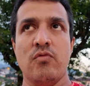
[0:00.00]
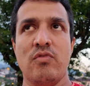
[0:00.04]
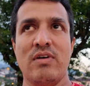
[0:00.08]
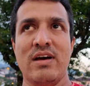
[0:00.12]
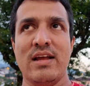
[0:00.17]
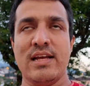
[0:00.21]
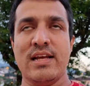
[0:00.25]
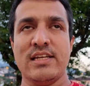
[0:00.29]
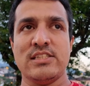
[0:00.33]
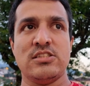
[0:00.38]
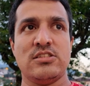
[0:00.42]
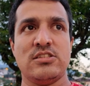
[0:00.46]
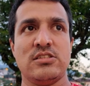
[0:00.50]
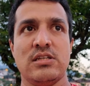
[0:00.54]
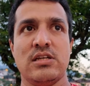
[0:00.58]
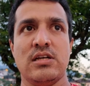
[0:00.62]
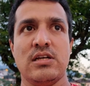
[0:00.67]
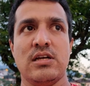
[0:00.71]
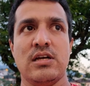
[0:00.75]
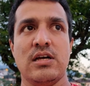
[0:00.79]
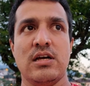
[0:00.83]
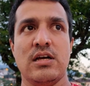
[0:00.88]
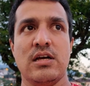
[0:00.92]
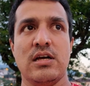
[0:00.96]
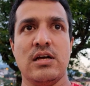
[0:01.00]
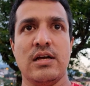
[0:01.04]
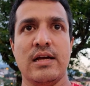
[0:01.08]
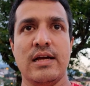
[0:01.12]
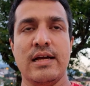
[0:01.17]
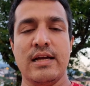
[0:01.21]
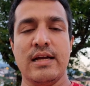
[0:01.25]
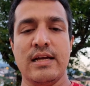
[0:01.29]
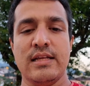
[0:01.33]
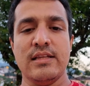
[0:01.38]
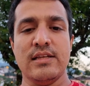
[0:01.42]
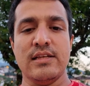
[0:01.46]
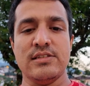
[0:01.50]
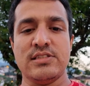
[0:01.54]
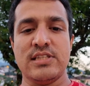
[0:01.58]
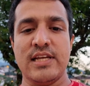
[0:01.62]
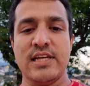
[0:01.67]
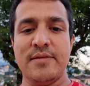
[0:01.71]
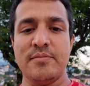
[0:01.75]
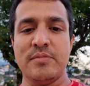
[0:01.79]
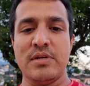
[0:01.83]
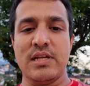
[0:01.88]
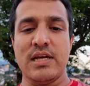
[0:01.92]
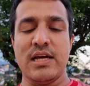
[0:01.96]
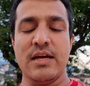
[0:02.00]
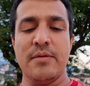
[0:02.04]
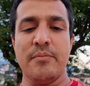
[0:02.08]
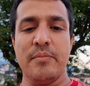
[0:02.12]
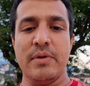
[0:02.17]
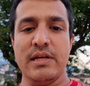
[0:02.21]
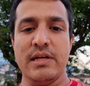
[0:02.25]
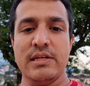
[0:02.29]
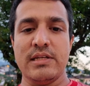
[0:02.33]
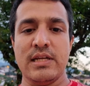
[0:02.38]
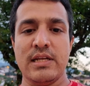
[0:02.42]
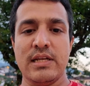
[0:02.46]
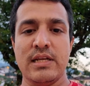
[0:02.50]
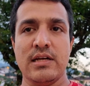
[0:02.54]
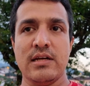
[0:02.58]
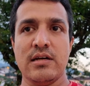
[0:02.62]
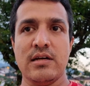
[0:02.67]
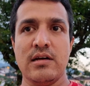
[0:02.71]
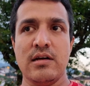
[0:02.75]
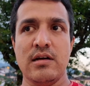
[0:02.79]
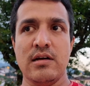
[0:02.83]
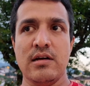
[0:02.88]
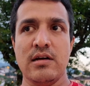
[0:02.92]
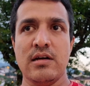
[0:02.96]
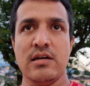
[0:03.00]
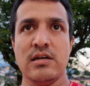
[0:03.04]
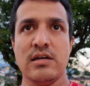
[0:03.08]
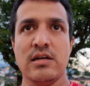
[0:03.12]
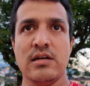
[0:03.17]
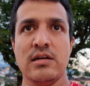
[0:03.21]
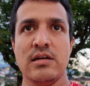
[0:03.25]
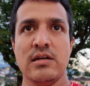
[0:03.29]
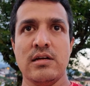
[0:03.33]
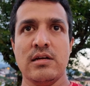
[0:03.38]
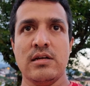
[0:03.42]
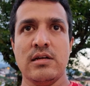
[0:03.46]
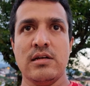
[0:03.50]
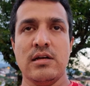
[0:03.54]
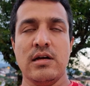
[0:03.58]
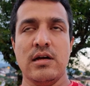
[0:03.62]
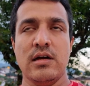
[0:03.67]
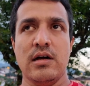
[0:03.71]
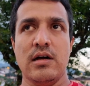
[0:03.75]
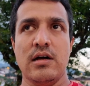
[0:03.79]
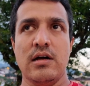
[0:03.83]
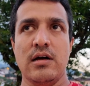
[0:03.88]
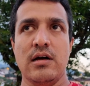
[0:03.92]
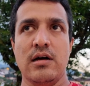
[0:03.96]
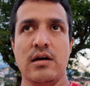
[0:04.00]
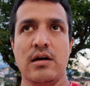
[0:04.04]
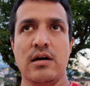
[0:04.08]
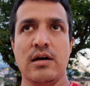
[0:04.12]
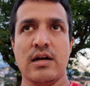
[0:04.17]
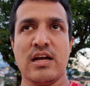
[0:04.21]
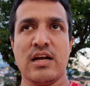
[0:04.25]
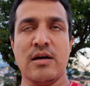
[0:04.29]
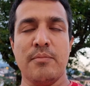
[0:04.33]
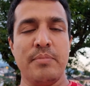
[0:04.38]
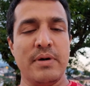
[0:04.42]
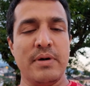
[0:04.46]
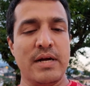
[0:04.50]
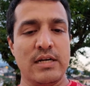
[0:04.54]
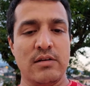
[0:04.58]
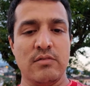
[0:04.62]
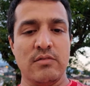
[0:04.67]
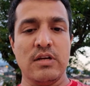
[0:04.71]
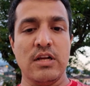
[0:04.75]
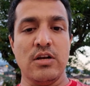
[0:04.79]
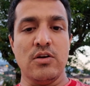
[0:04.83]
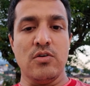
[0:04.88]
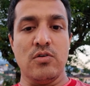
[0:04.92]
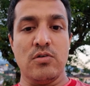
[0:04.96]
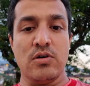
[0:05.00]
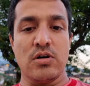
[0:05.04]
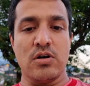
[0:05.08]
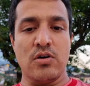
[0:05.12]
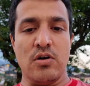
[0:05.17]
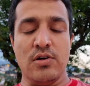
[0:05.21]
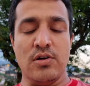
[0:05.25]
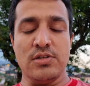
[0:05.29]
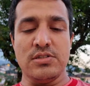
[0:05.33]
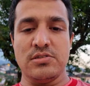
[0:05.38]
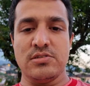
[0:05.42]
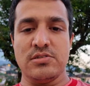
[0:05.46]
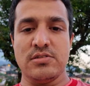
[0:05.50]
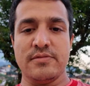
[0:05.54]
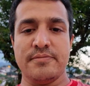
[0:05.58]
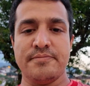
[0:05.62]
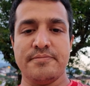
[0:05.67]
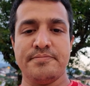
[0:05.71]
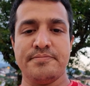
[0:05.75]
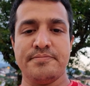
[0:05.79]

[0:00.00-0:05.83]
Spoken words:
whereas in the same time maintaining a comparatively lower cost.